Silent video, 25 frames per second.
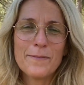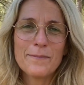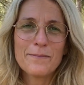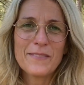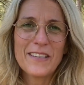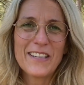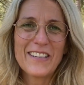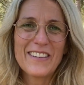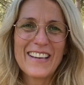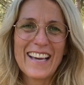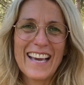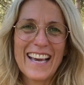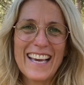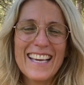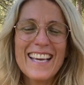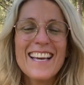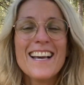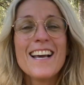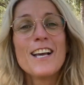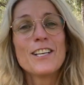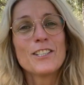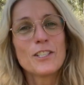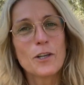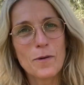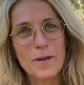Okay,
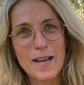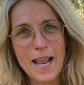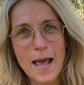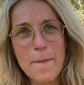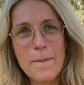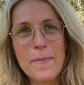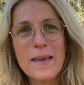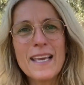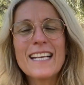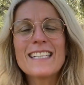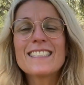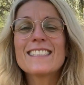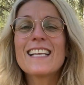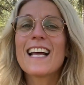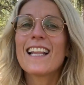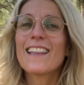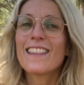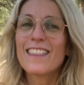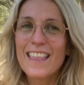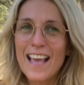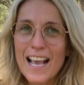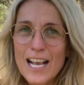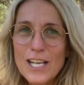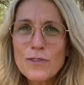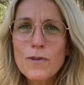so with that being said,
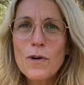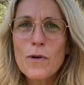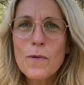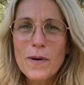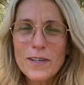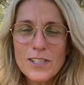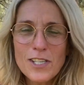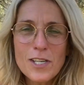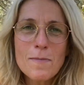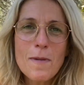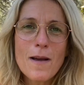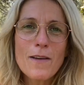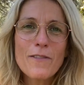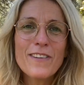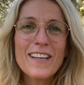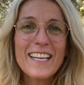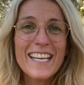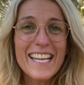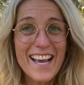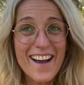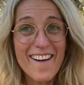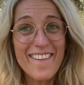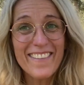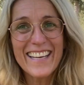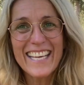thanks for watching my
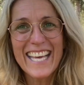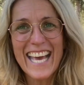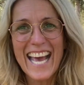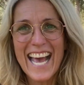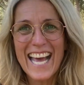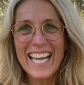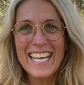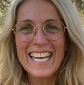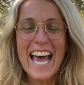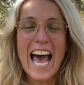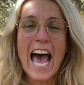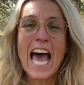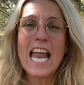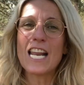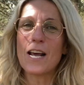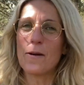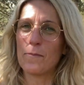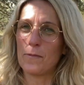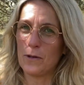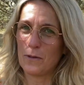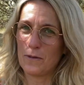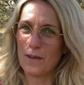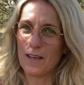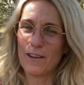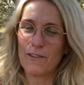video again, and I'm
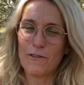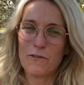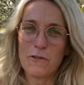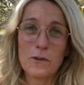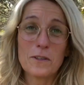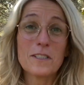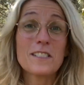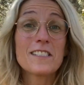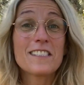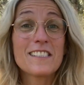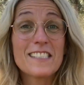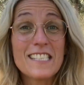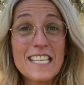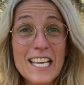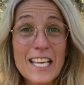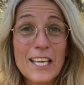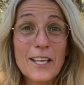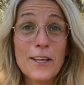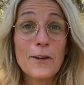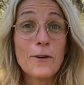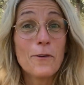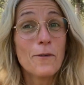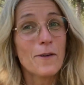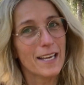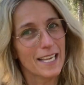looking forward to seeing
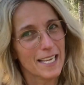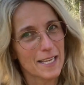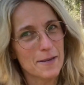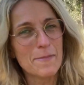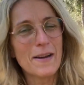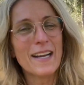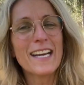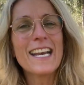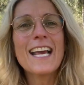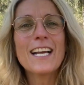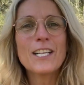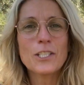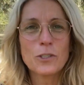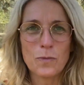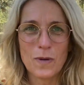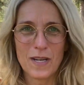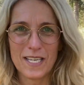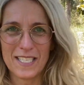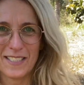you in my next one.